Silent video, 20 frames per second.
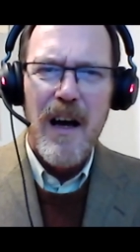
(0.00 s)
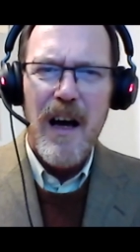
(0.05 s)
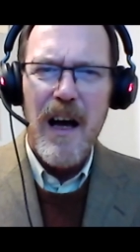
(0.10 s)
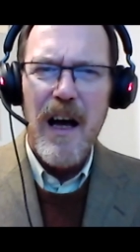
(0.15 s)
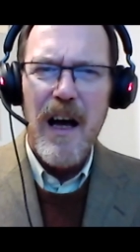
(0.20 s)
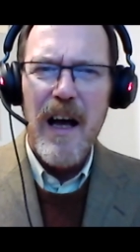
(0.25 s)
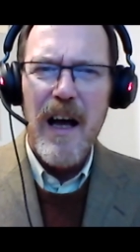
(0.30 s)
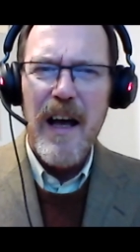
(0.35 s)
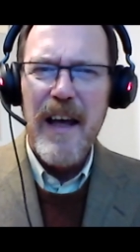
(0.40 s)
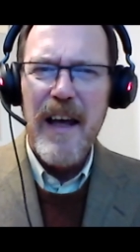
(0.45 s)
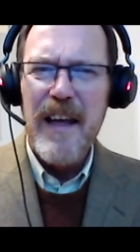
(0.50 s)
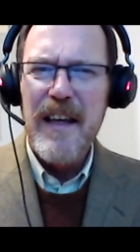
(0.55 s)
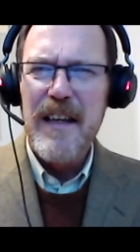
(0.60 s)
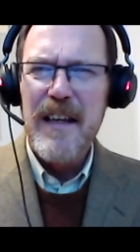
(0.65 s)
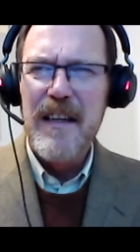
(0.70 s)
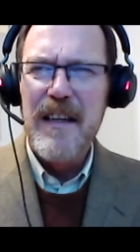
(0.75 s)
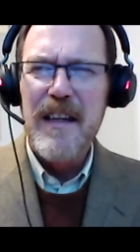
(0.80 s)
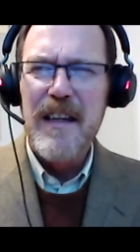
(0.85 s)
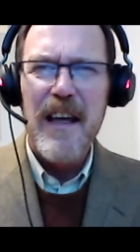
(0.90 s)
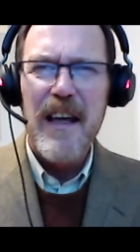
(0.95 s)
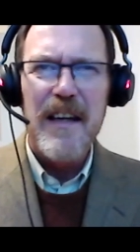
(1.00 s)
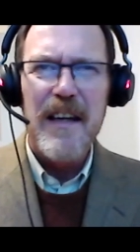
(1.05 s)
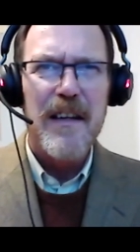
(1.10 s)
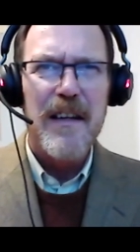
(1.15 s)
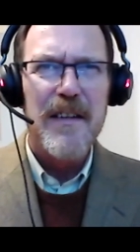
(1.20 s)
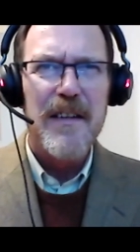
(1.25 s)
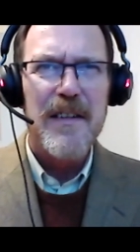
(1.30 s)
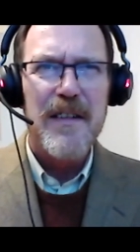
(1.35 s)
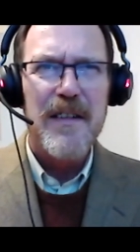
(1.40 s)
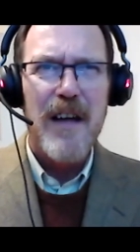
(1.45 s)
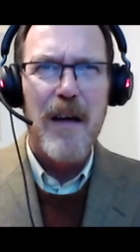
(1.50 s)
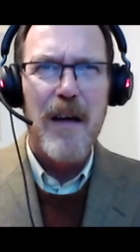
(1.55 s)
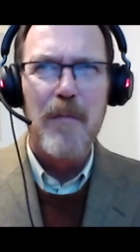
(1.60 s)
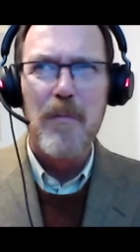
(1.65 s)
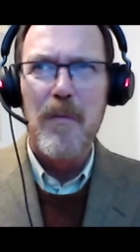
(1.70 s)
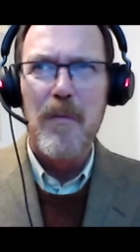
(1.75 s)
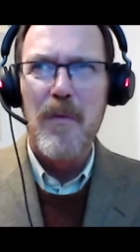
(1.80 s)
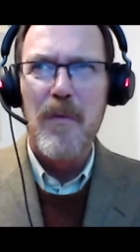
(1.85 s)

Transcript: I get some